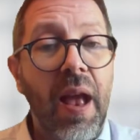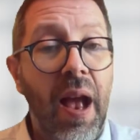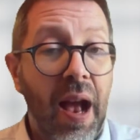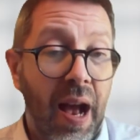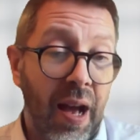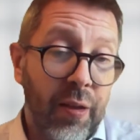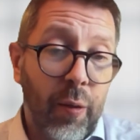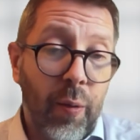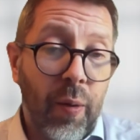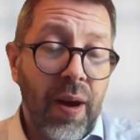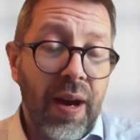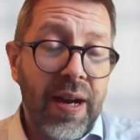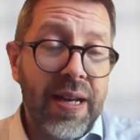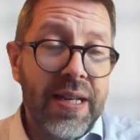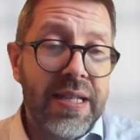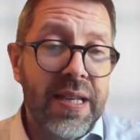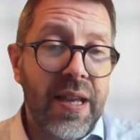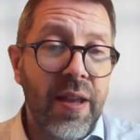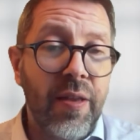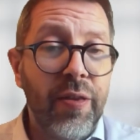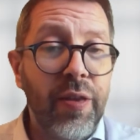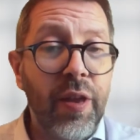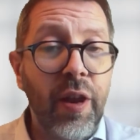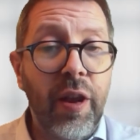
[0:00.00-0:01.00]
Otherwise,
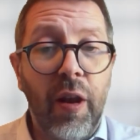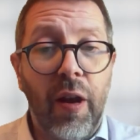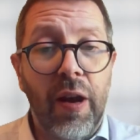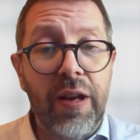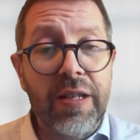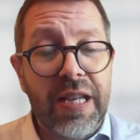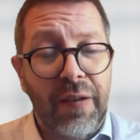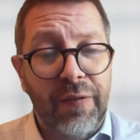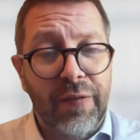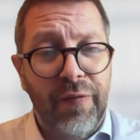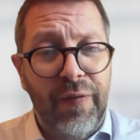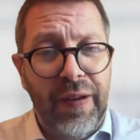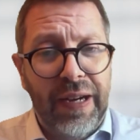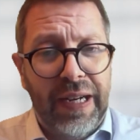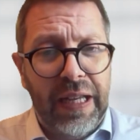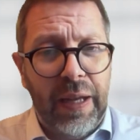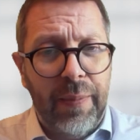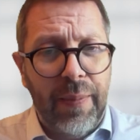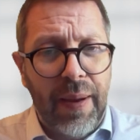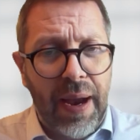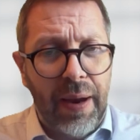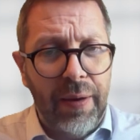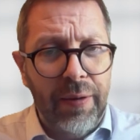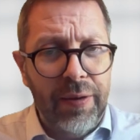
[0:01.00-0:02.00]
the lawyers have to figure
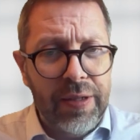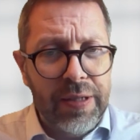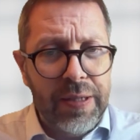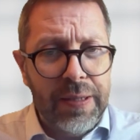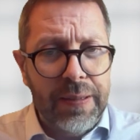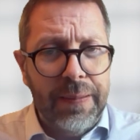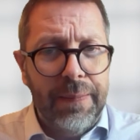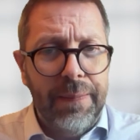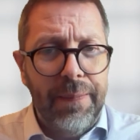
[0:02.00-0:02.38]
them out.